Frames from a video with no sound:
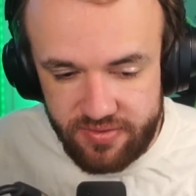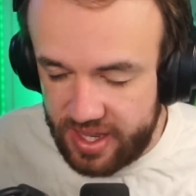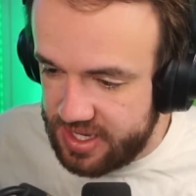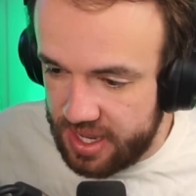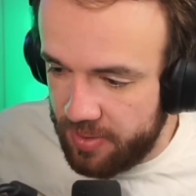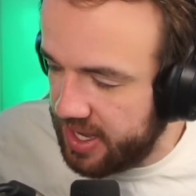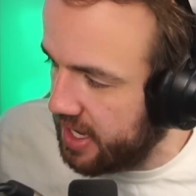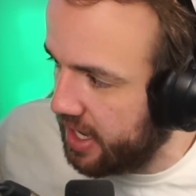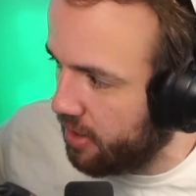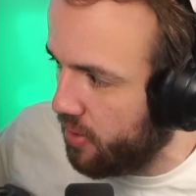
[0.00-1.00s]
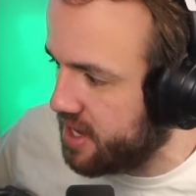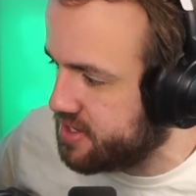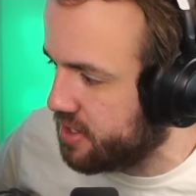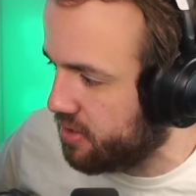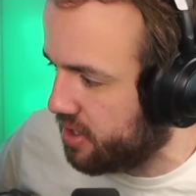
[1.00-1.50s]
Am I getting
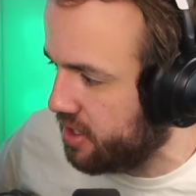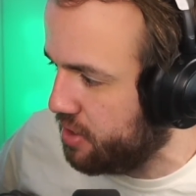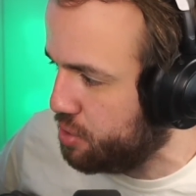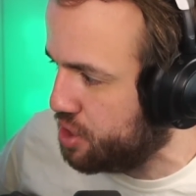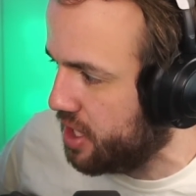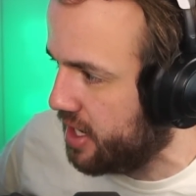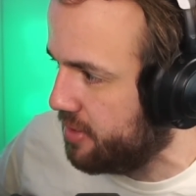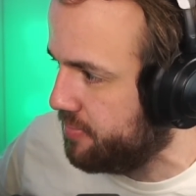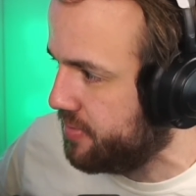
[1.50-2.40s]
arrested or can you shut up?